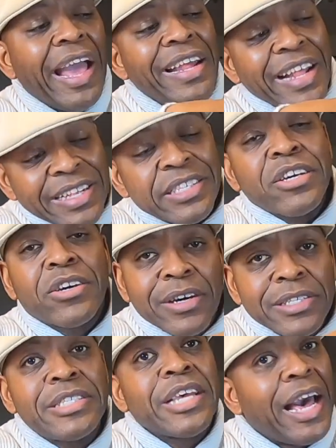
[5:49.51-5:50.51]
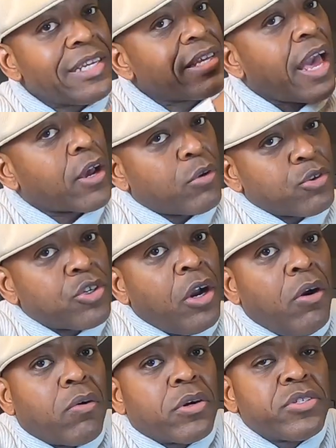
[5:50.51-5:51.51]
And that's a good size Echo
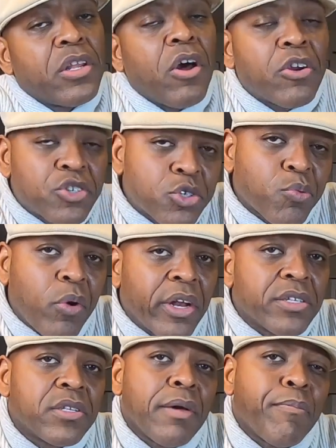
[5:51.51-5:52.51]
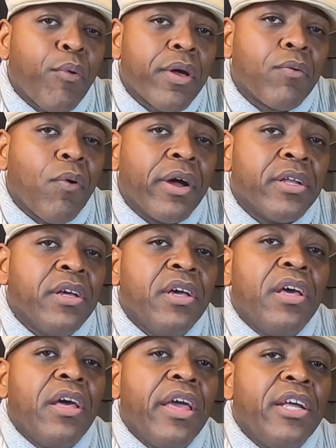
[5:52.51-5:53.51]
Show because the largest one is 10.1
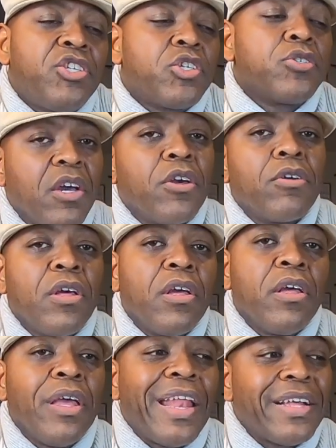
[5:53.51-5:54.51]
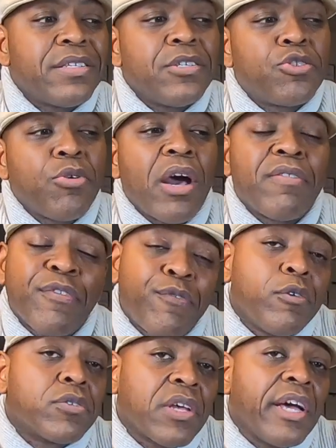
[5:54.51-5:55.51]
inches. In essence, you have a
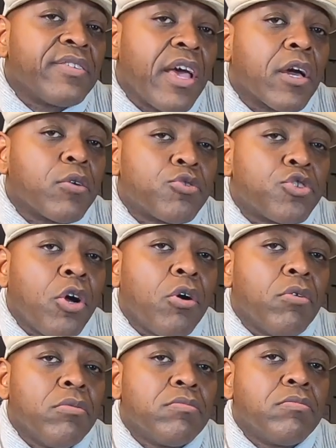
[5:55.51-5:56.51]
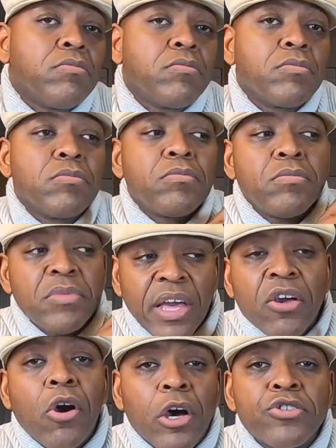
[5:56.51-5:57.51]
full-size Echo Show
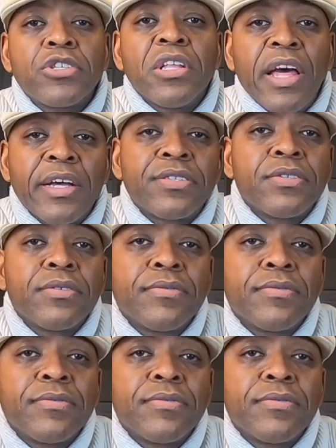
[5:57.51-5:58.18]
that costs you less.